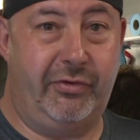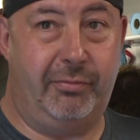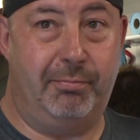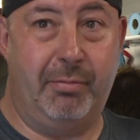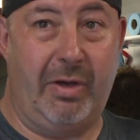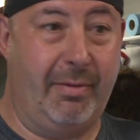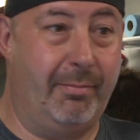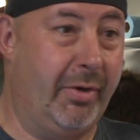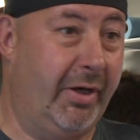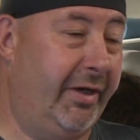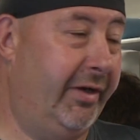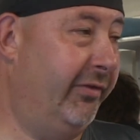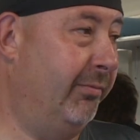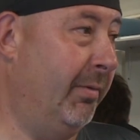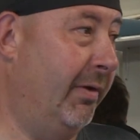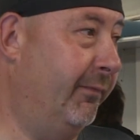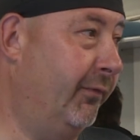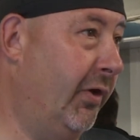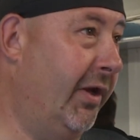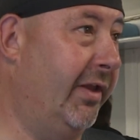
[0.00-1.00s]
my buddies,
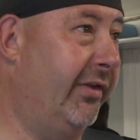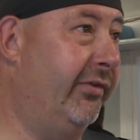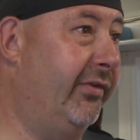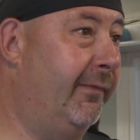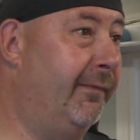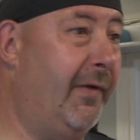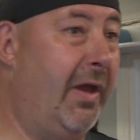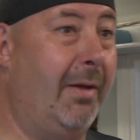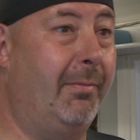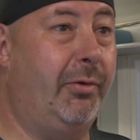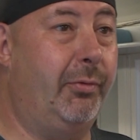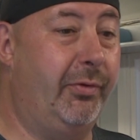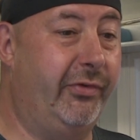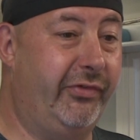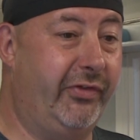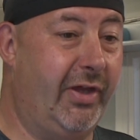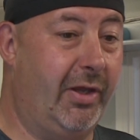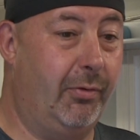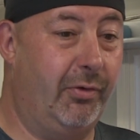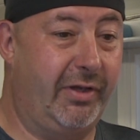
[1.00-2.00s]
my friends, and family would
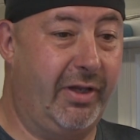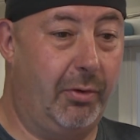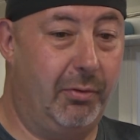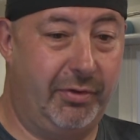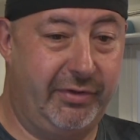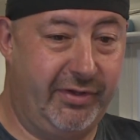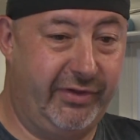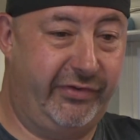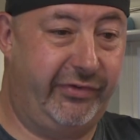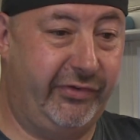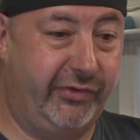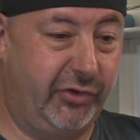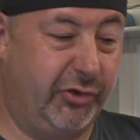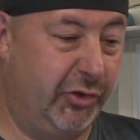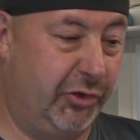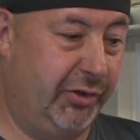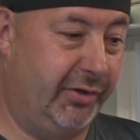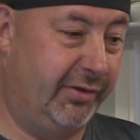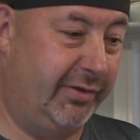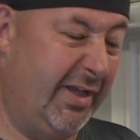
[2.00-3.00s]
say, okay, well, this is
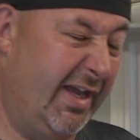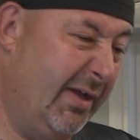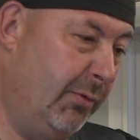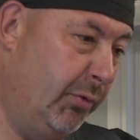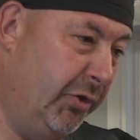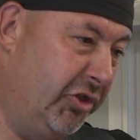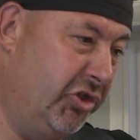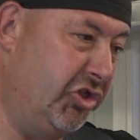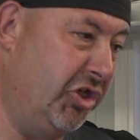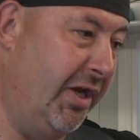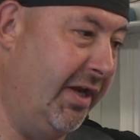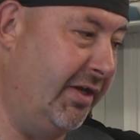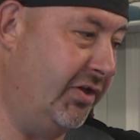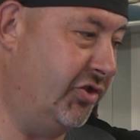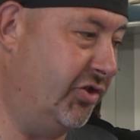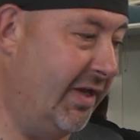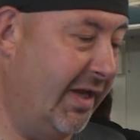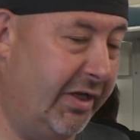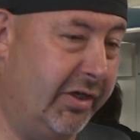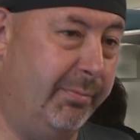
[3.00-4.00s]
good, that would change,
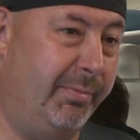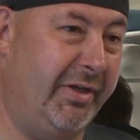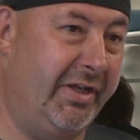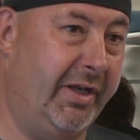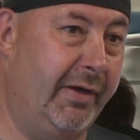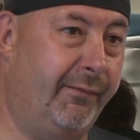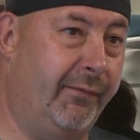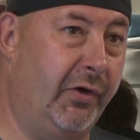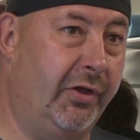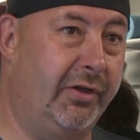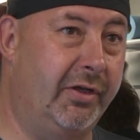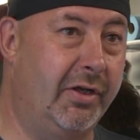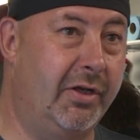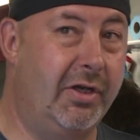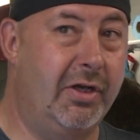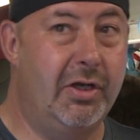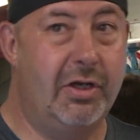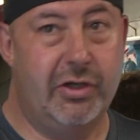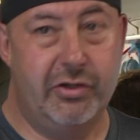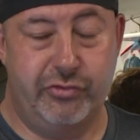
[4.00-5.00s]
that could be different.
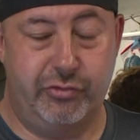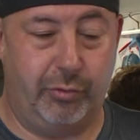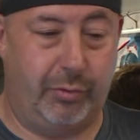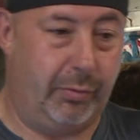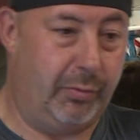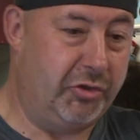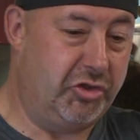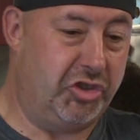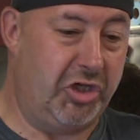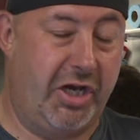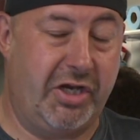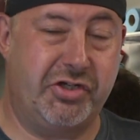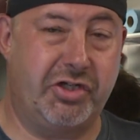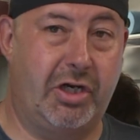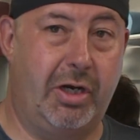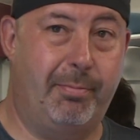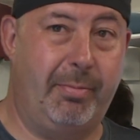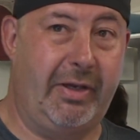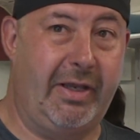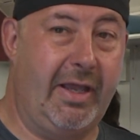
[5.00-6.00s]
So we would change
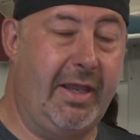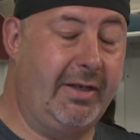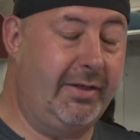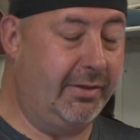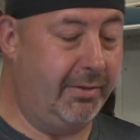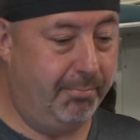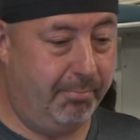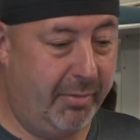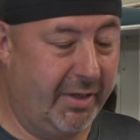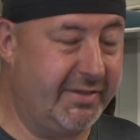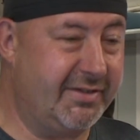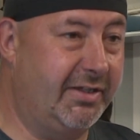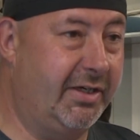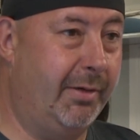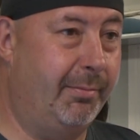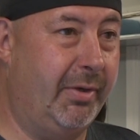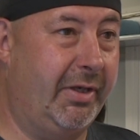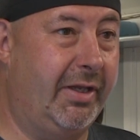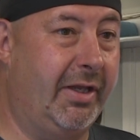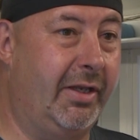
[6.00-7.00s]
it up again and mix it
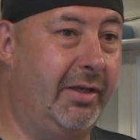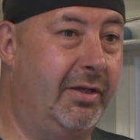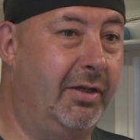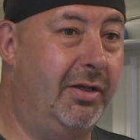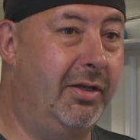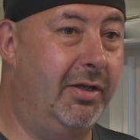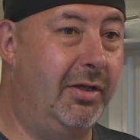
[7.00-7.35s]
up again.